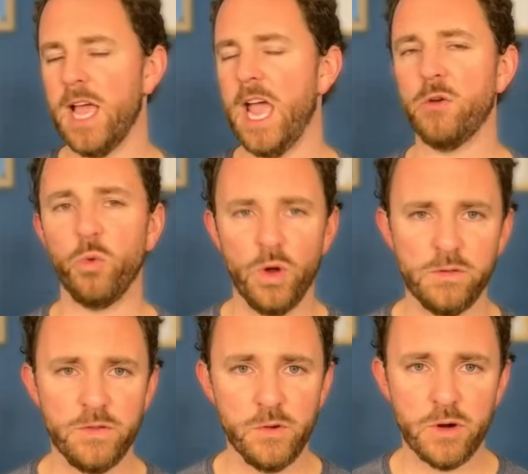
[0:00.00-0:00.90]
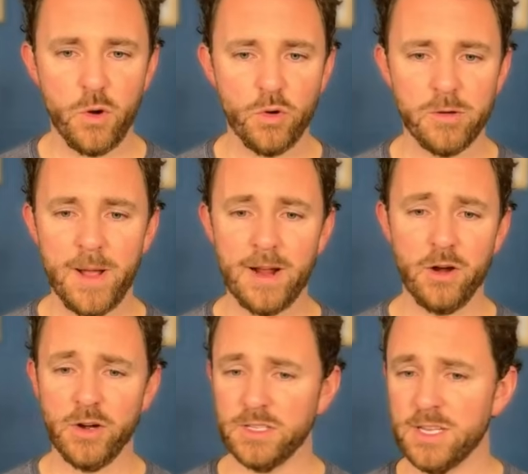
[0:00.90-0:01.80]
and one fewer quarterback
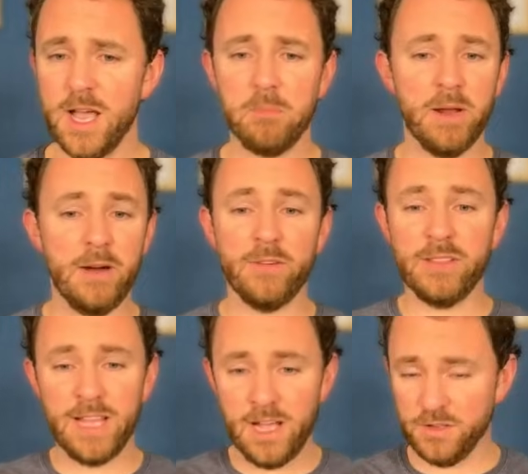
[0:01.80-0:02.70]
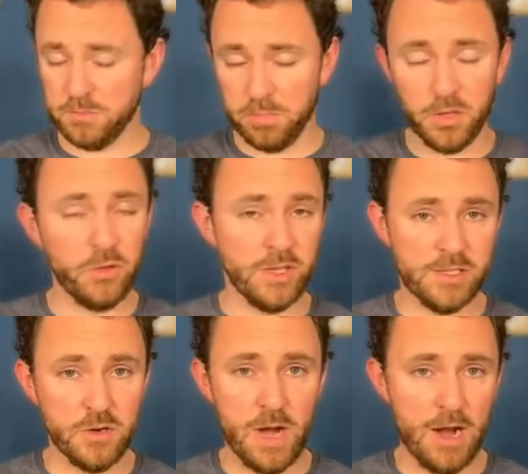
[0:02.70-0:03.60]
hurries, but everything else blew this
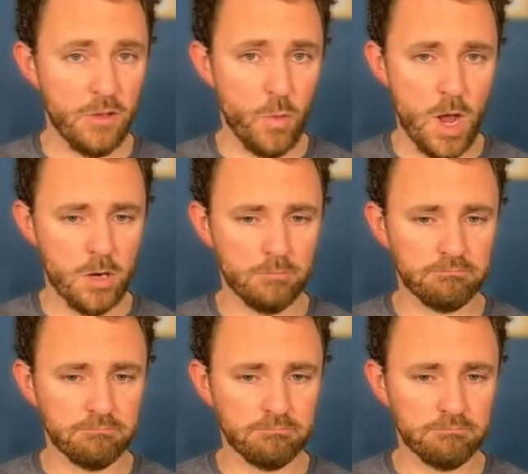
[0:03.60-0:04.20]
dude out of the water.